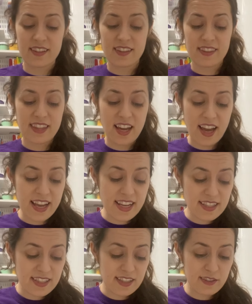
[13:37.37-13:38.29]
the
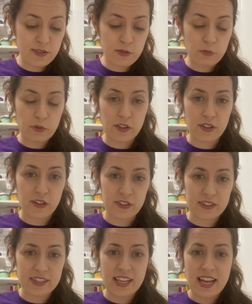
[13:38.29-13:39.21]
icing
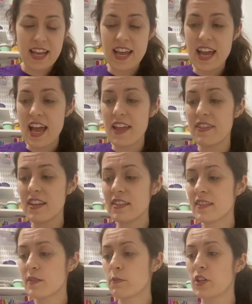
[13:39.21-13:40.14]
swirls. And
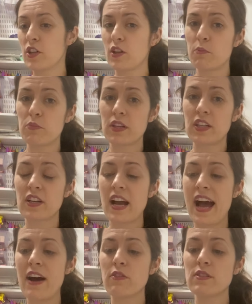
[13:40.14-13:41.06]
this is where you can bring your
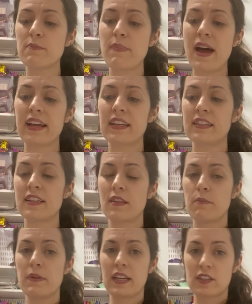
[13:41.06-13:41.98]
house back into
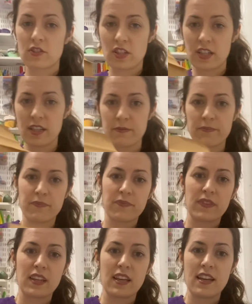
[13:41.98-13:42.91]
the picture
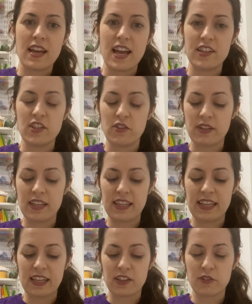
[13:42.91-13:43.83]
and you can
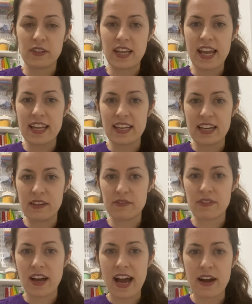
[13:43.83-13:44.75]
get creative.
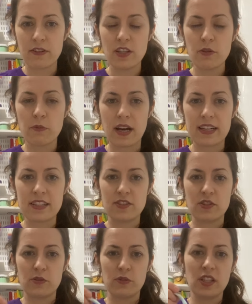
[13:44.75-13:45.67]
How do you wanna
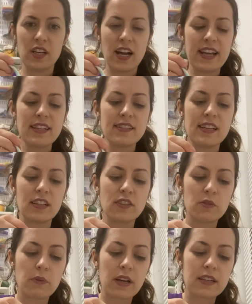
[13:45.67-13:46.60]
do your icing? Do
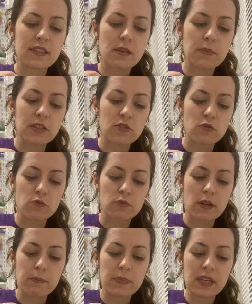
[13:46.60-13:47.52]
you want it to be
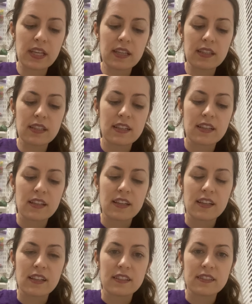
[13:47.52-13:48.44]
dripping
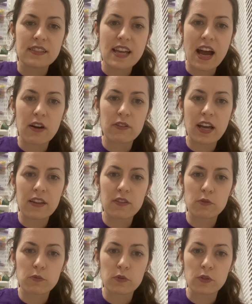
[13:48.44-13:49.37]
down on
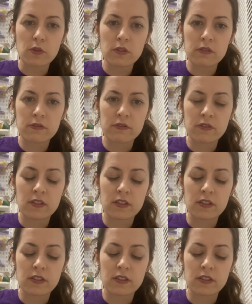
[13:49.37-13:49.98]
the roof?